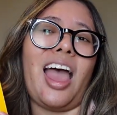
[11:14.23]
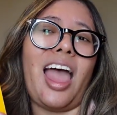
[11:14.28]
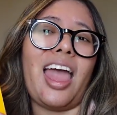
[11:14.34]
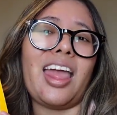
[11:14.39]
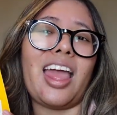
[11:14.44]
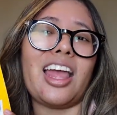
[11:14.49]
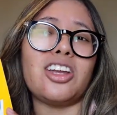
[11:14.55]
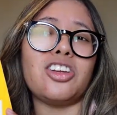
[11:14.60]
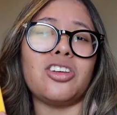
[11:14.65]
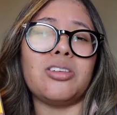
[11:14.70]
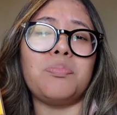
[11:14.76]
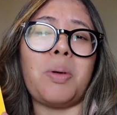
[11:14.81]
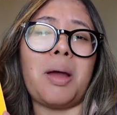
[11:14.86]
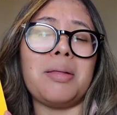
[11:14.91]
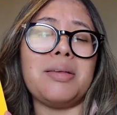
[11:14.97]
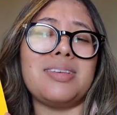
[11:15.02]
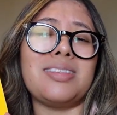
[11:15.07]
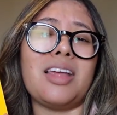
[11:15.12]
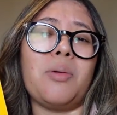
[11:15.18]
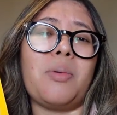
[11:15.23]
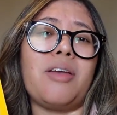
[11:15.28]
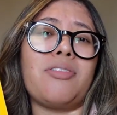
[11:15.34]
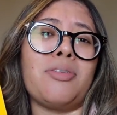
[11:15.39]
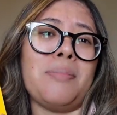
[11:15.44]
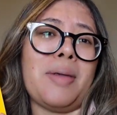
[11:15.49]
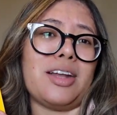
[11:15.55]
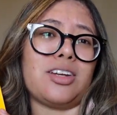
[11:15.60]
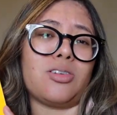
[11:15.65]
I should probably stay away
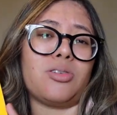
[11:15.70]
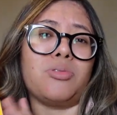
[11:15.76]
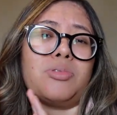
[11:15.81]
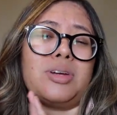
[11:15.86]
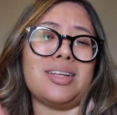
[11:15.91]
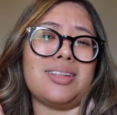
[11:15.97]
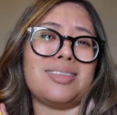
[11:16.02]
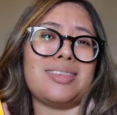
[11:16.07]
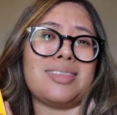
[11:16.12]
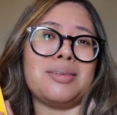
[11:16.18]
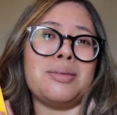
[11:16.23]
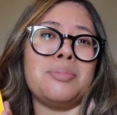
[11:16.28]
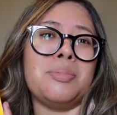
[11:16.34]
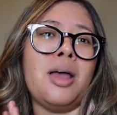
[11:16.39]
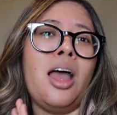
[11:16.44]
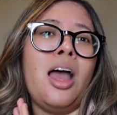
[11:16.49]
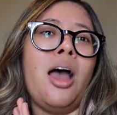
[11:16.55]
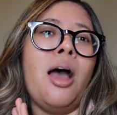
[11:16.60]
from magical realism